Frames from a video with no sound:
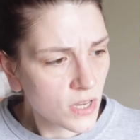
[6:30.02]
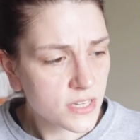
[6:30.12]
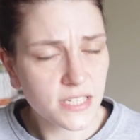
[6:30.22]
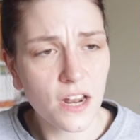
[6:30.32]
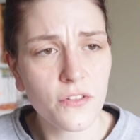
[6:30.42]

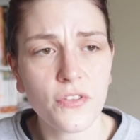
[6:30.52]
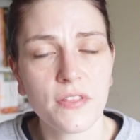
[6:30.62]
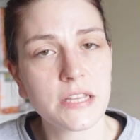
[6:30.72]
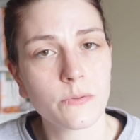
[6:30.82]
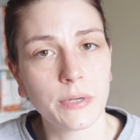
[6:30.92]
that's another
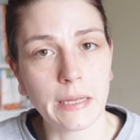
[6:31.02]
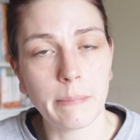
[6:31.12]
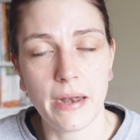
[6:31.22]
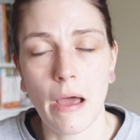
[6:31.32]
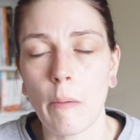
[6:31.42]
thing that's really
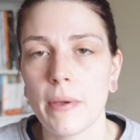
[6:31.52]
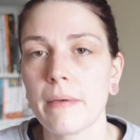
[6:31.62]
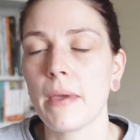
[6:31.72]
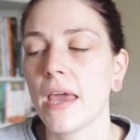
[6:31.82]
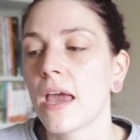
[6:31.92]
been
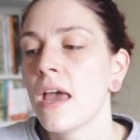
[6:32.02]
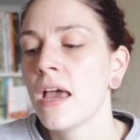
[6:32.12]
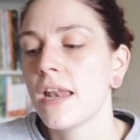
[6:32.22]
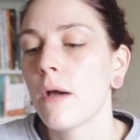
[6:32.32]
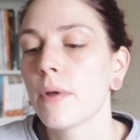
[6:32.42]
helping me.
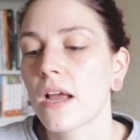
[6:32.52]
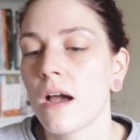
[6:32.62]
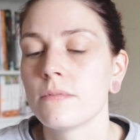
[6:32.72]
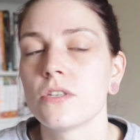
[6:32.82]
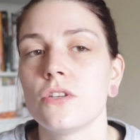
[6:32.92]
Now when it
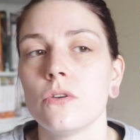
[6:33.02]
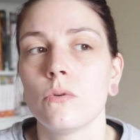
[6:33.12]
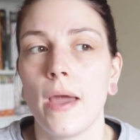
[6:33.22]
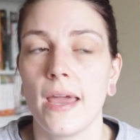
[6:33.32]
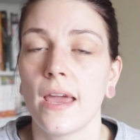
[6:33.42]
comes
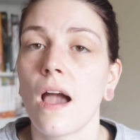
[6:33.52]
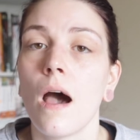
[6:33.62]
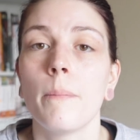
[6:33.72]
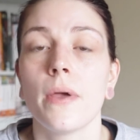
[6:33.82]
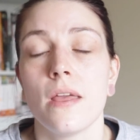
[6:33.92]
to waking
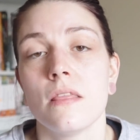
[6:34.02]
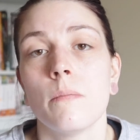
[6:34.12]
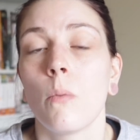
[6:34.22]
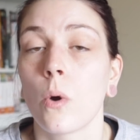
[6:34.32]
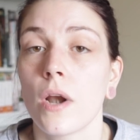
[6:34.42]
up in the
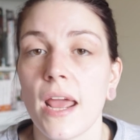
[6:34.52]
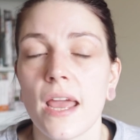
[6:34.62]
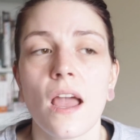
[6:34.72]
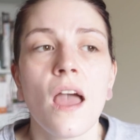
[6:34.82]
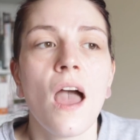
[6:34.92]

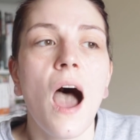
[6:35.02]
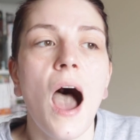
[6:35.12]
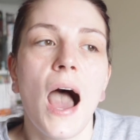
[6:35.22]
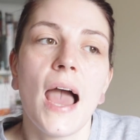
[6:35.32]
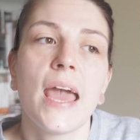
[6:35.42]
morning,
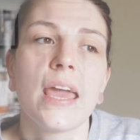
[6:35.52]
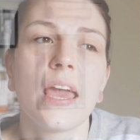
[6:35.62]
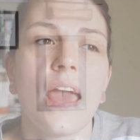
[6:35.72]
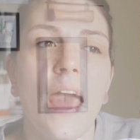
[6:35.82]
I